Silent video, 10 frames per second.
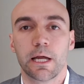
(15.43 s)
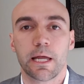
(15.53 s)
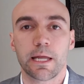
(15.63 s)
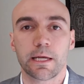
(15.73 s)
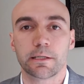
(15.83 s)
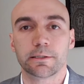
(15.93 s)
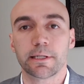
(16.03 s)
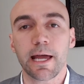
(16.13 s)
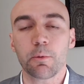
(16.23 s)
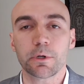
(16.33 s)
And today
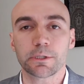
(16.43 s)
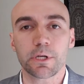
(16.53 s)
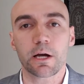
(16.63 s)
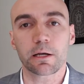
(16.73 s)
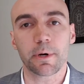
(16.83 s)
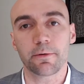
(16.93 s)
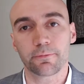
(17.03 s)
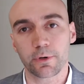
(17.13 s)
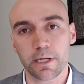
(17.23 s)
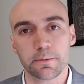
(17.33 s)
I wanted to talk about
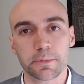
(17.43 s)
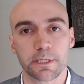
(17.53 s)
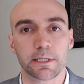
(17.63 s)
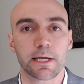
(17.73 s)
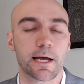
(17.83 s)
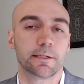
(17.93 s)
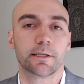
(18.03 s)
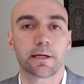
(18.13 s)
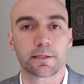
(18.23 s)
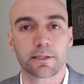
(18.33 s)
frames in the
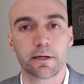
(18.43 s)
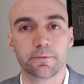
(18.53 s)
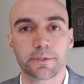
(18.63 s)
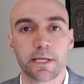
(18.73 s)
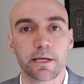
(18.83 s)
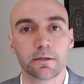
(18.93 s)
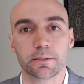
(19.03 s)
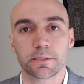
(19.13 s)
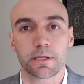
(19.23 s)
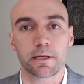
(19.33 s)
context of
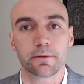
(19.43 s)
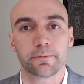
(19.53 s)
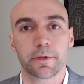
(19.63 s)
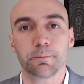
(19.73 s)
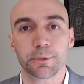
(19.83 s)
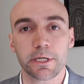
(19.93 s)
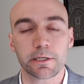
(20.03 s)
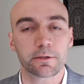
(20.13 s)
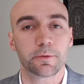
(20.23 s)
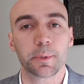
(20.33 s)
sales, and in particular
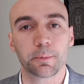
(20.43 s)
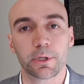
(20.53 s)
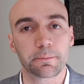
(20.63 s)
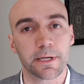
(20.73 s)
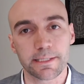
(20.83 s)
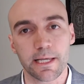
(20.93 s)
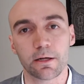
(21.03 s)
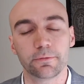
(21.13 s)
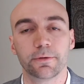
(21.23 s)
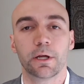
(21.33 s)
for people like
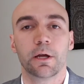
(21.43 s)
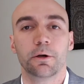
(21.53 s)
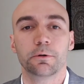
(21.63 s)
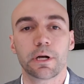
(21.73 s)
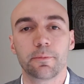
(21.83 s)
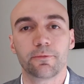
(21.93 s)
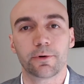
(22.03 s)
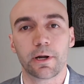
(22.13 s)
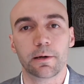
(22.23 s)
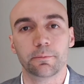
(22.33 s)
myself who come
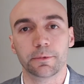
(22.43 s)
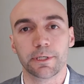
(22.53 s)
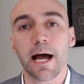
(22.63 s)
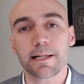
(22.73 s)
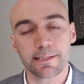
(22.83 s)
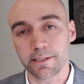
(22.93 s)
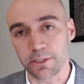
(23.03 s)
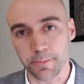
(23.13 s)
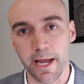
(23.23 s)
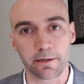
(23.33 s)
from non-sales
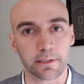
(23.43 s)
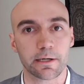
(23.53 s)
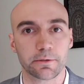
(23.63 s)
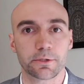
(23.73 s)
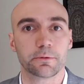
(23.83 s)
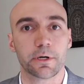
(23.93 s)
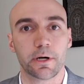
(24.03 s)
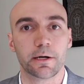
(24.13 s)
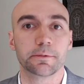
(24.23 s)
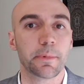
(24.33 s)
backgrounds, who
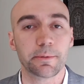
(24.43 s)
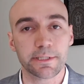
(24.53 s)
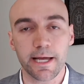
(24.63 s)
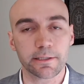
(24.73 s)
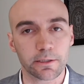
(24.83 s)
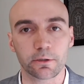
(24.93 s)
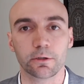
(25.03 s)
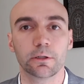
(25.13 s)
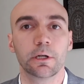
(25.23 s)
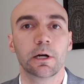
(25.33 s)
are maybe
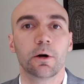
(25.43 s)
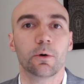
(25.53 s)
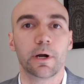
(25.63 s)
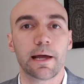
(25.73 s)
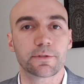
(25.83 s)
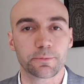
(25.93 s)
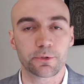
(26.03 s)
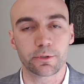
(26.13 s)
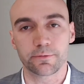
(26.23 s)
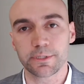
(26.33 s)
technical or have some sort
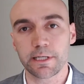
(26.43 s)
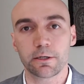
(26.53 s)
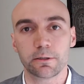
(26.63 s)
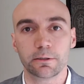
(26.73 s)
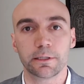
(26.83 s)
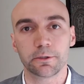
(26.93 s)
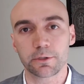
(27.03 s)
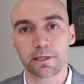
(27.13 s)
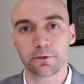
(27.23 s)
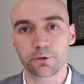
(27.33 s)
of skill and they're trying
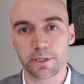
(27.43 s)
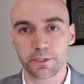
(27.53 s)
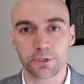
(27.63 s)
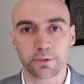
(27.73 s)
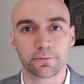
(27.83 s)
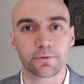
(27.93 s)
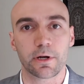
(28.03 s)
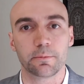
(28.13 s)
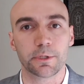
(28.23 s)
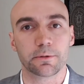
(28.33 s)
to transition
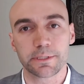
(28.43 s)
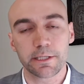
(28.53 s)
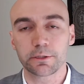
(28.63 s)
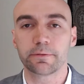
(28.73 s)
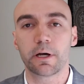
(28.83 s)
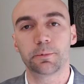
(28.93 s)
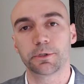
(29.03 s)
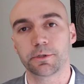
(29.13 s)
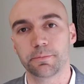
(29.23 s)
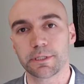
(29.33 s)
from skilled developer to
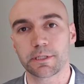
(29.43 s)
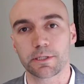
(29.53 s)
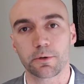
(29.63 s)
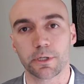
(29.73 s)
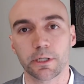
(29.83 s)
business owner.